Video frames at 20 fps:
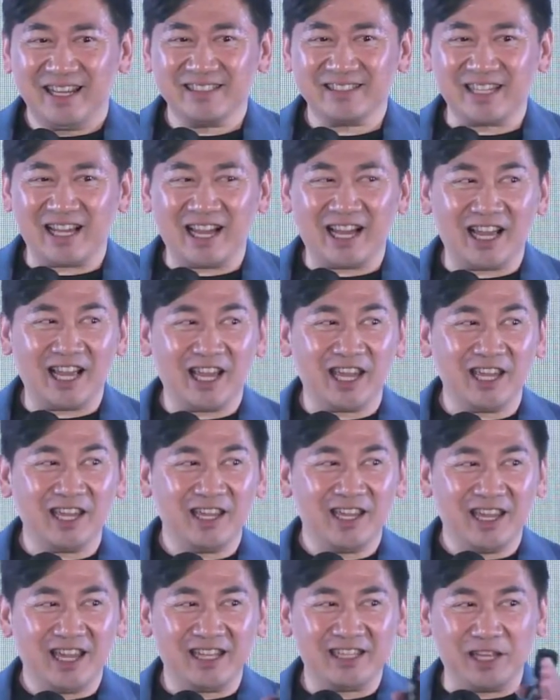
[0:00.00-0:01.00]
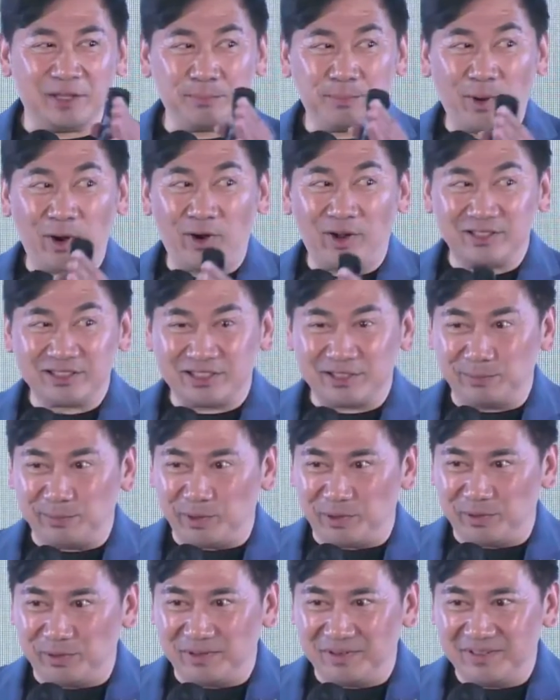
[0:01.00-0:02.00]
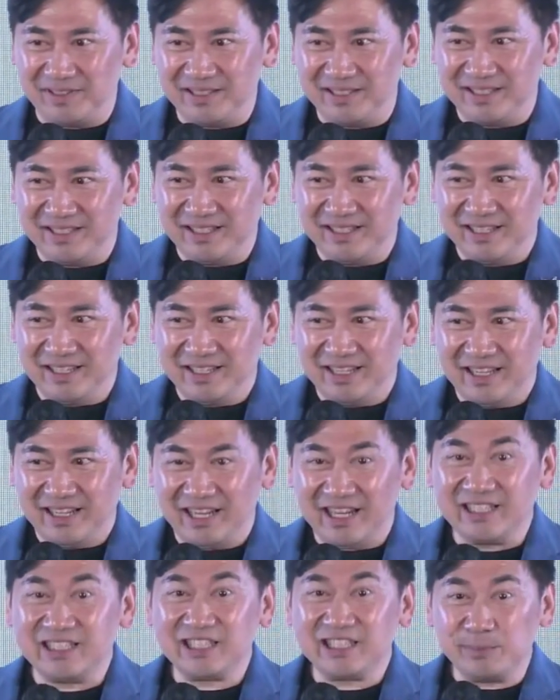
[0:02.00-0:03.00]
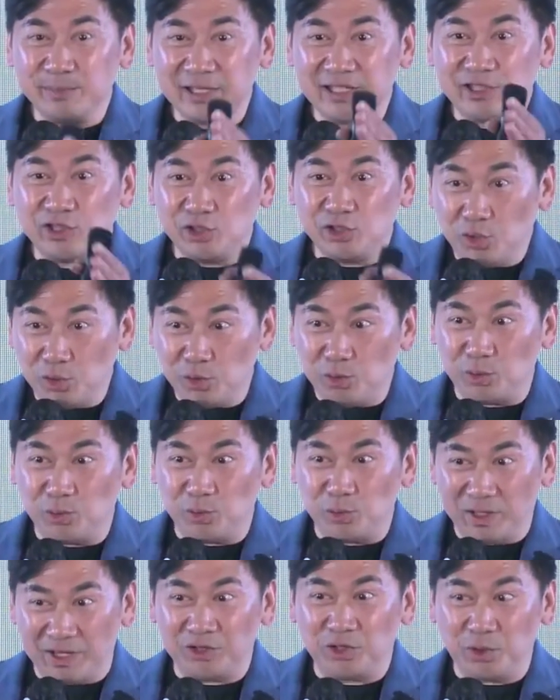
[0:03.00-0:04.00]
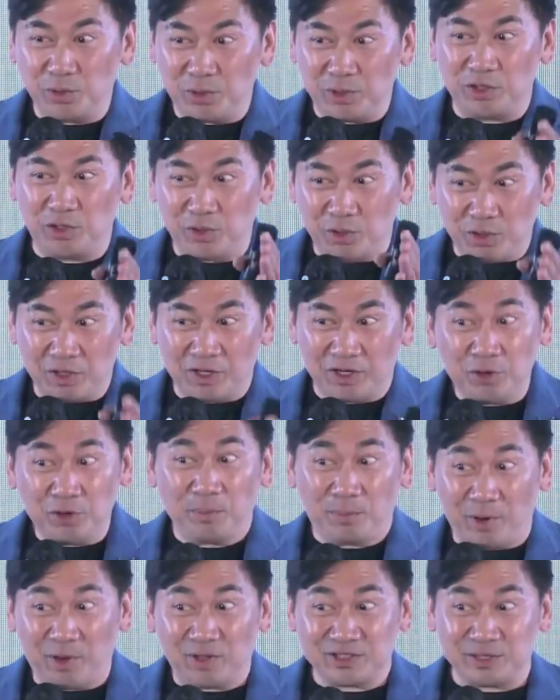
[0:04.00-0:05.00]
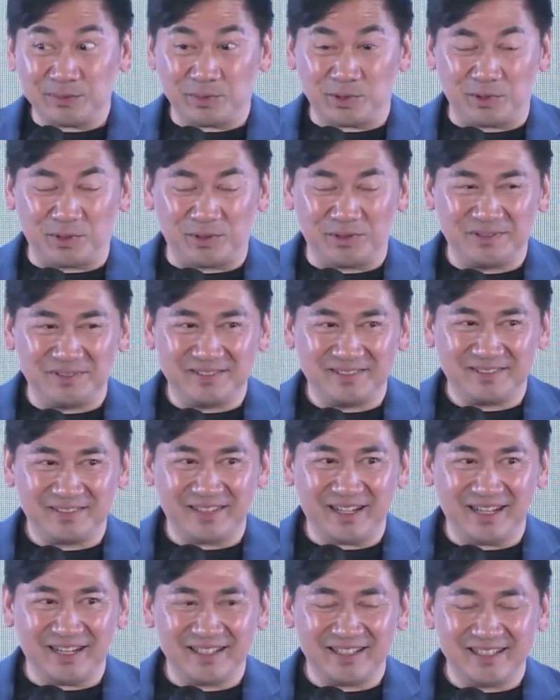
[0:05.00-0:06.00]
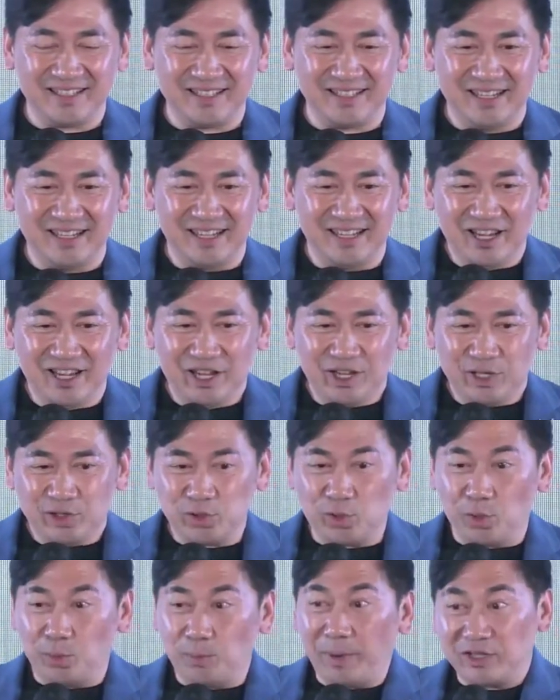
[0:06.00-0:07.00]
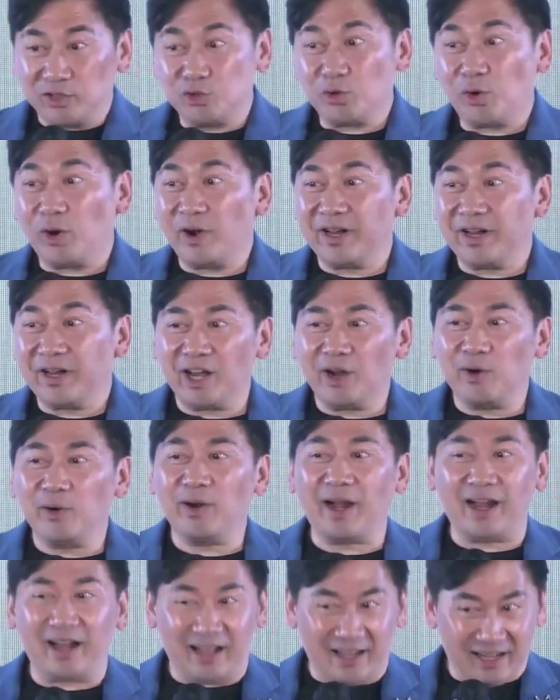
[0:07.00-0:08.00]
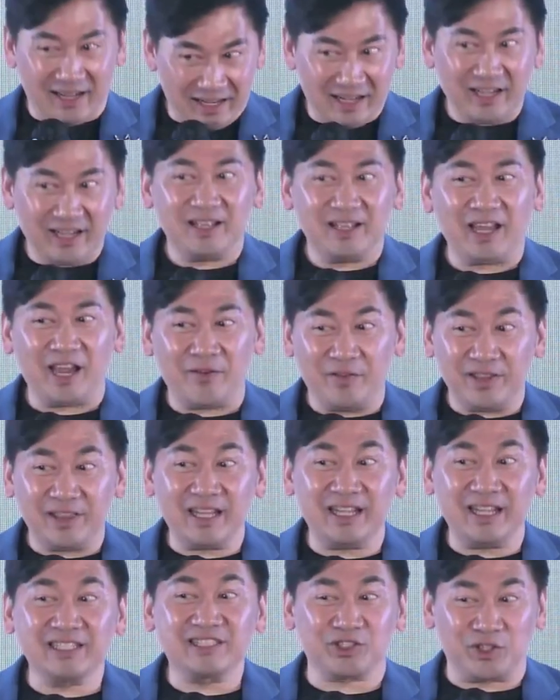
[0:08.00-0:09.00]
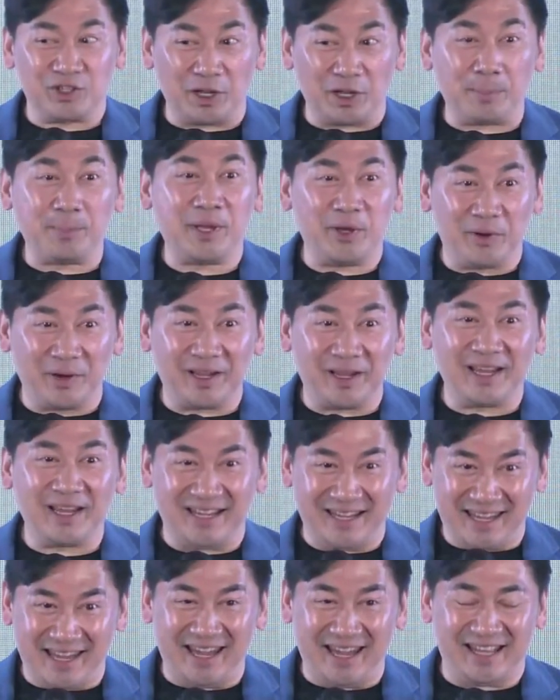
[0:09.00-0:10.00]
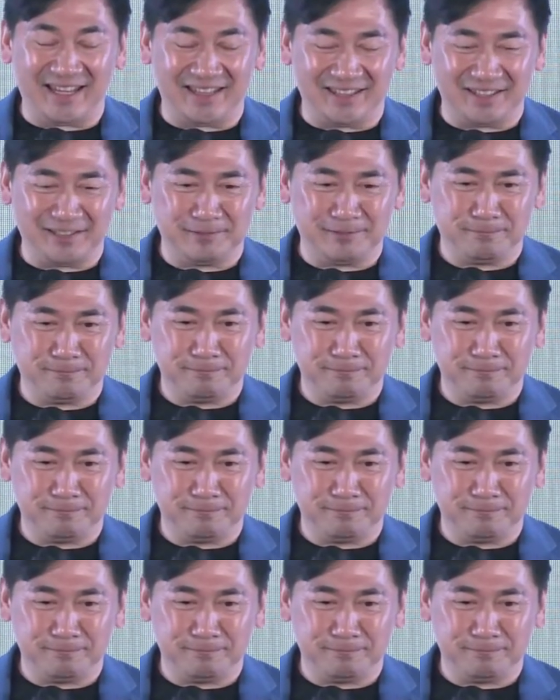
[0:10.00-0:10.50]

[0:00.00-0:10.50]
It's I and then possible. It just means you can do it. You're possible, right? So by drawing it out, everything starts appearing again.